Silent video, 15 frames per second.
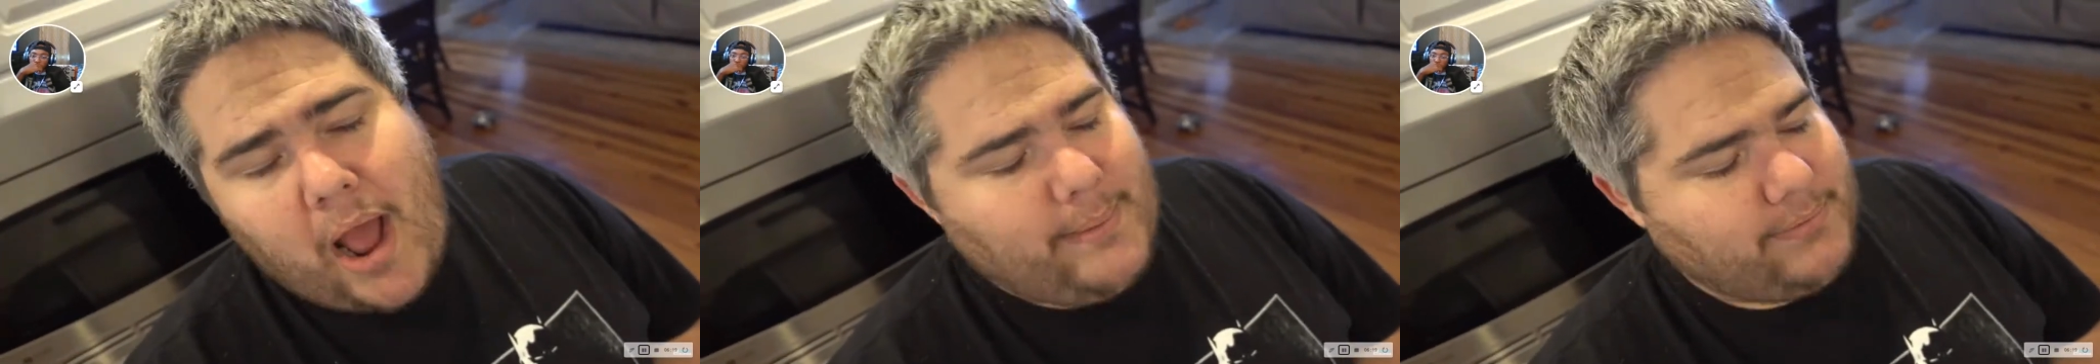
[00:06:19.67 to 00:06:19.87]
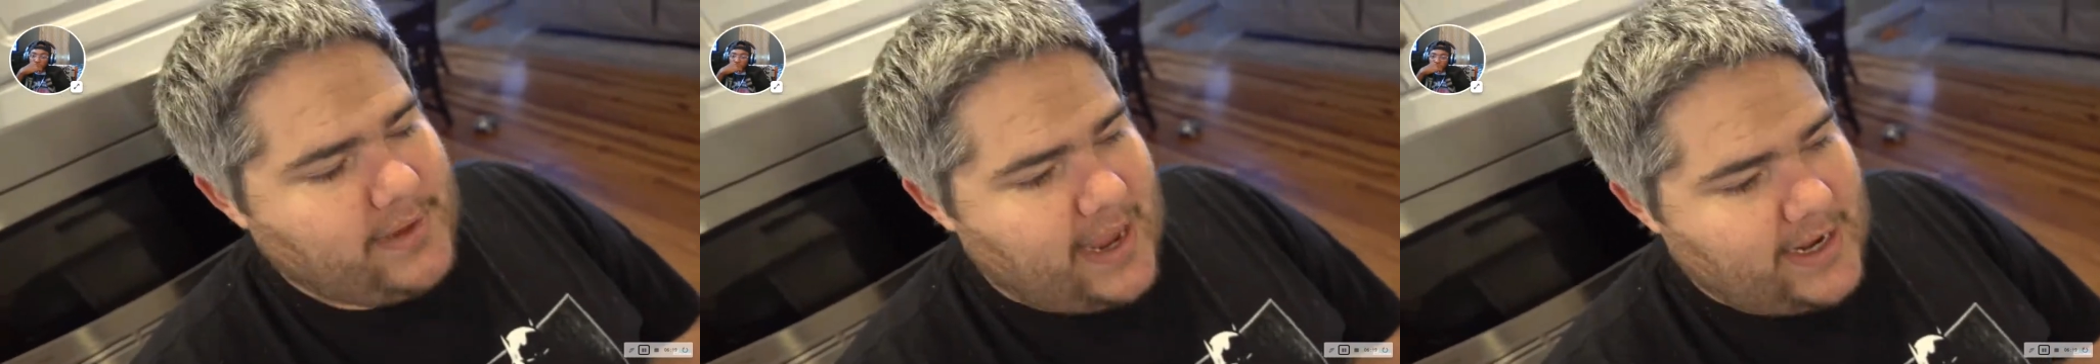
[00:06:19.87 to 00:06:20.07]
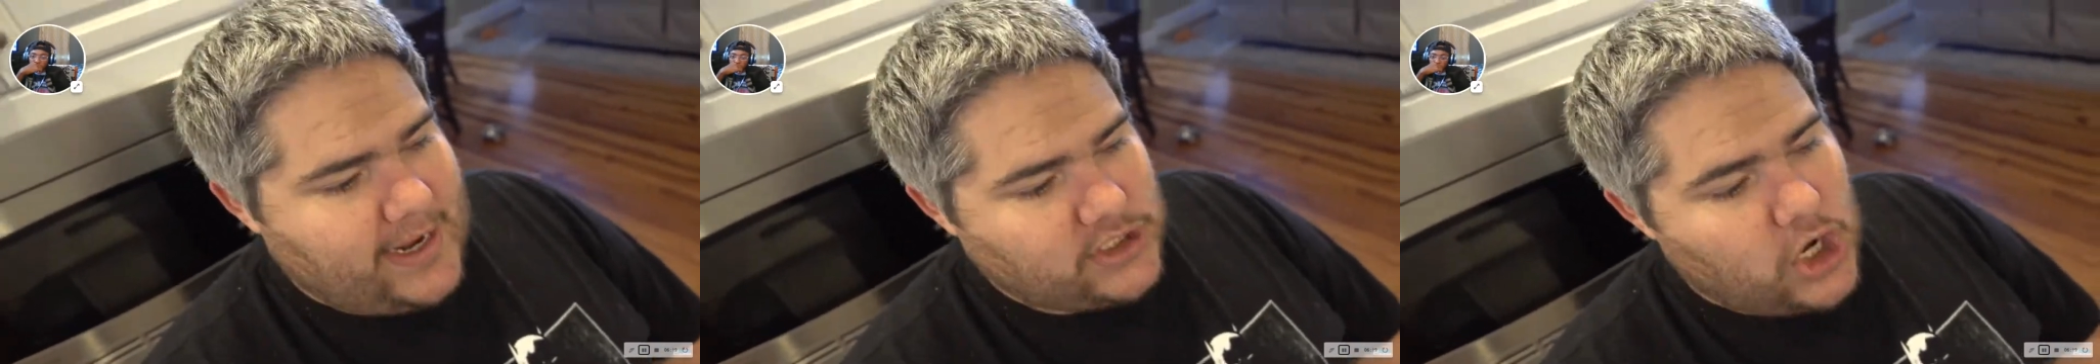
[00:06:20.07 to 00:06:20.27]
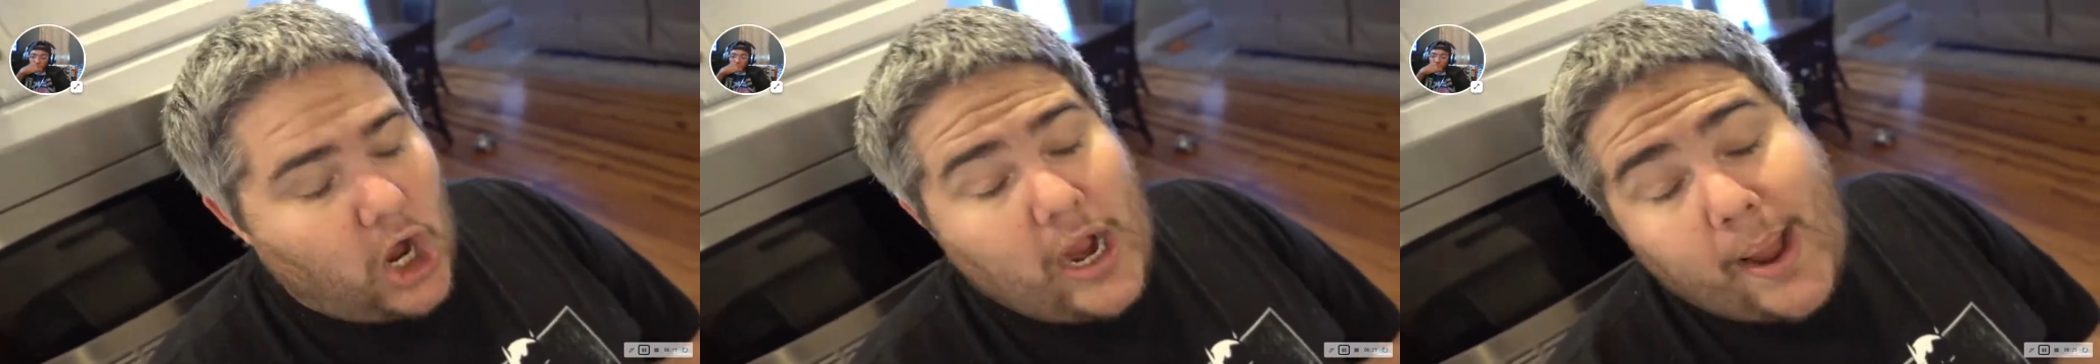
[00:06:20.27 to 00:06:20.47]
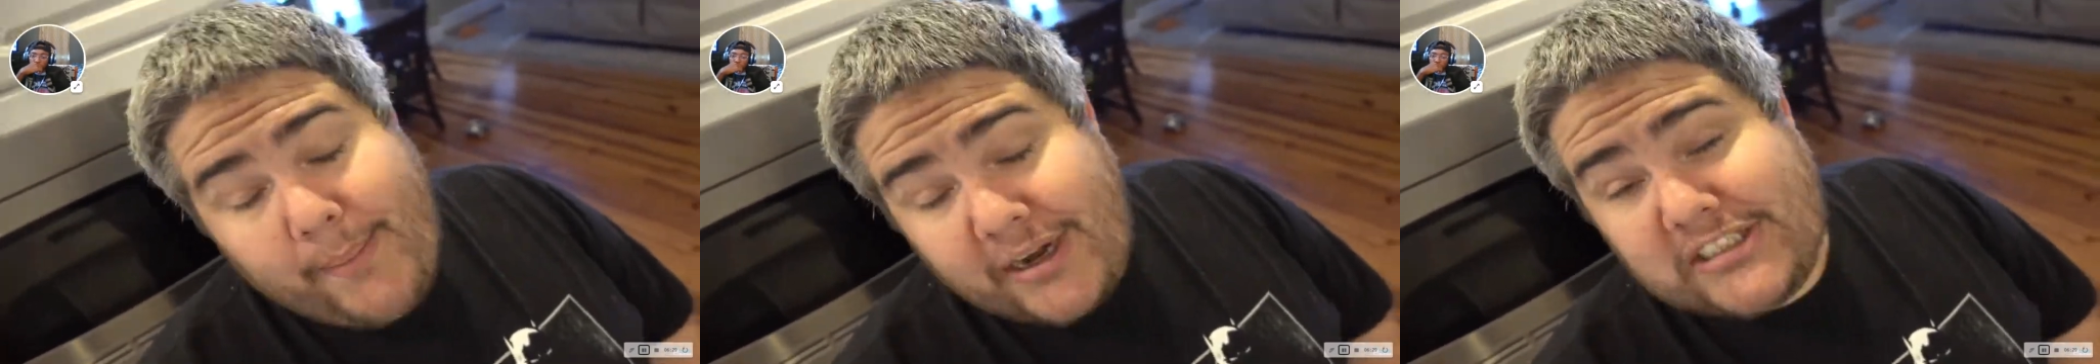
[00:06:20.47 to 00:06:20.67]
I can't
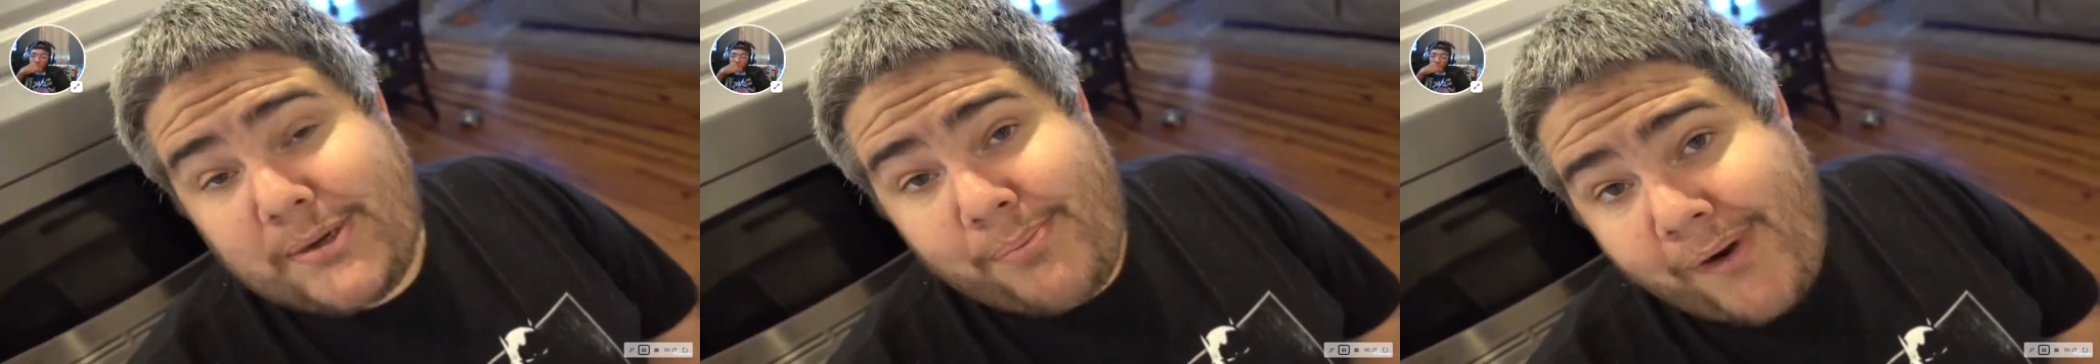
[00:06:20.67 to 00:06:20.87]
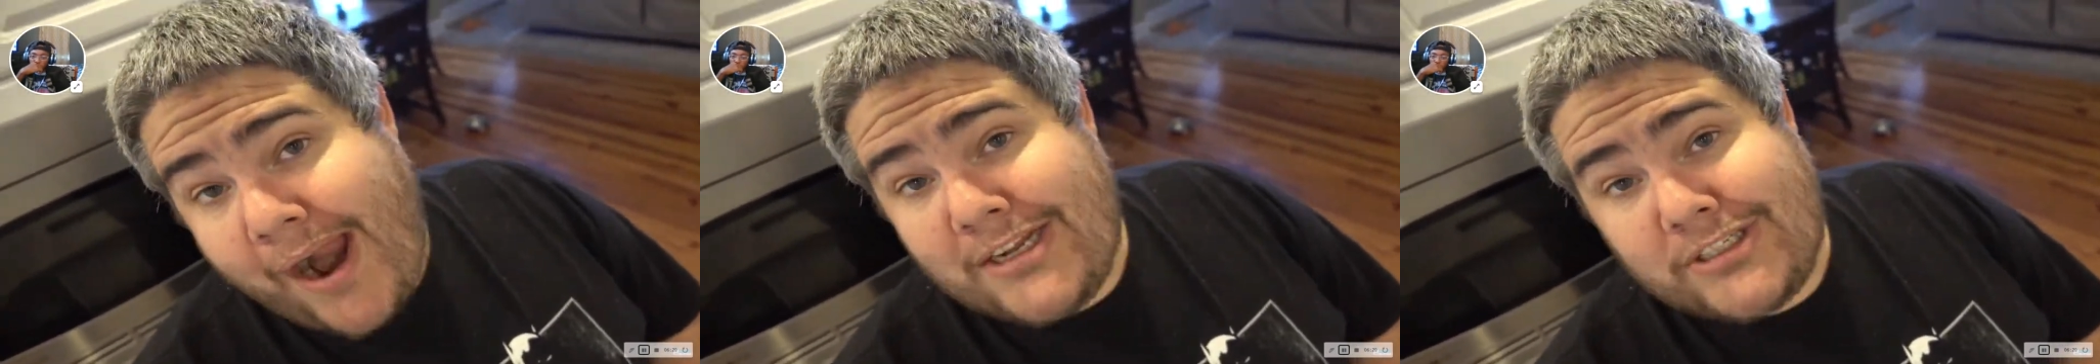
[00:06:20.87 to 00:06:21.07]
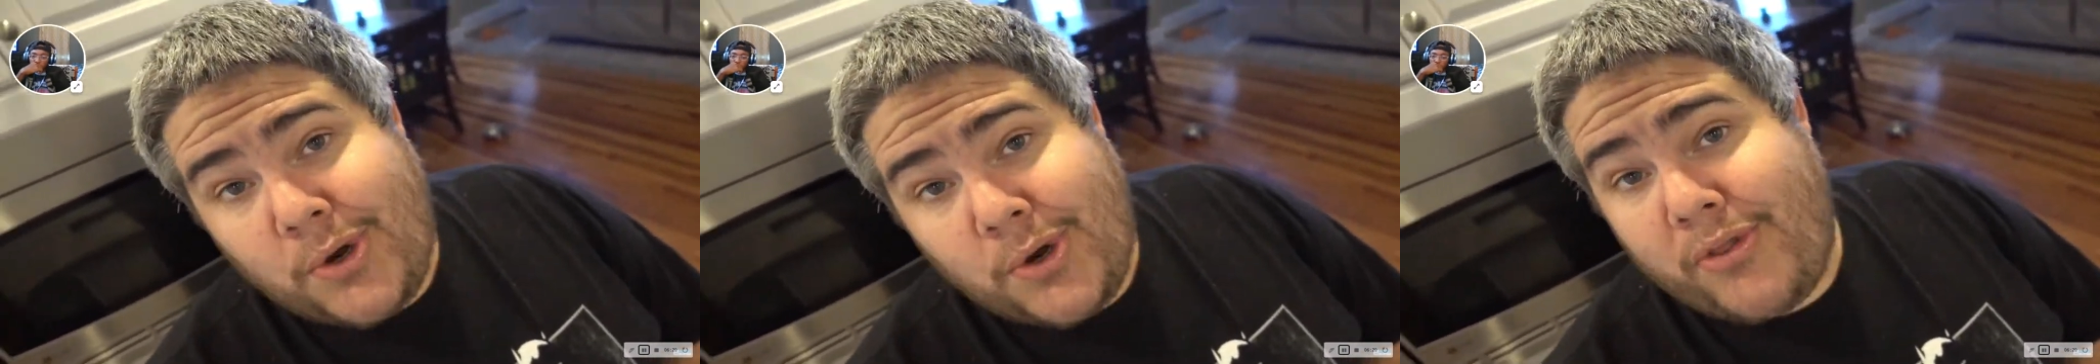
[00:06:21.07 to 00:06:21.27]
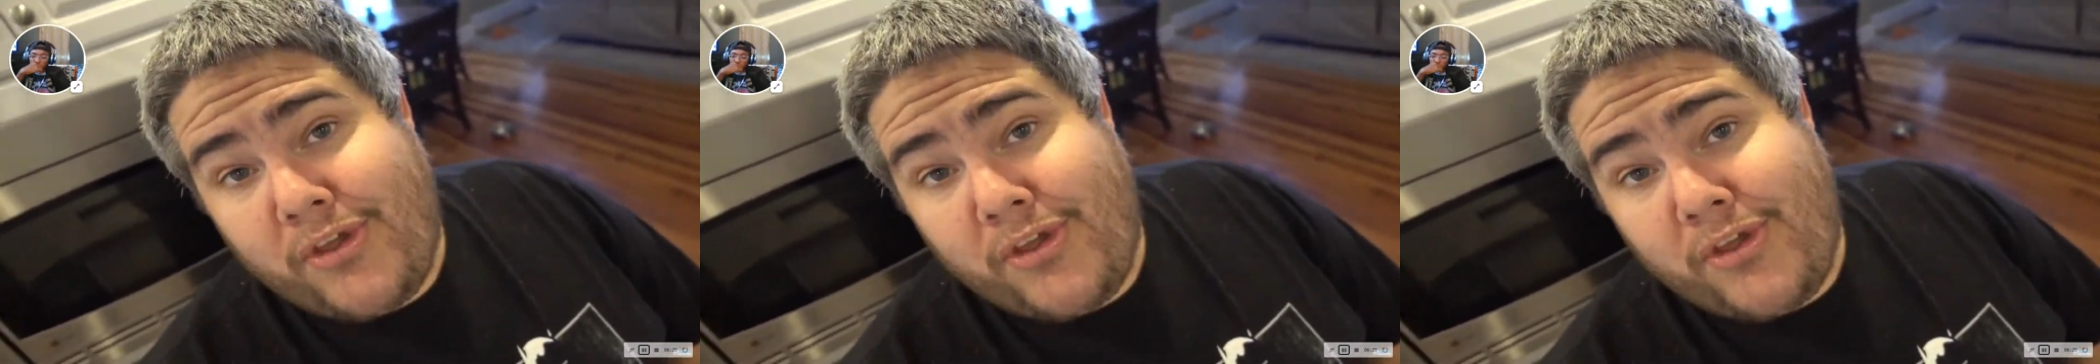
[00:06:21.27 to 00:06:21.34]
talk. I'm gonna surprise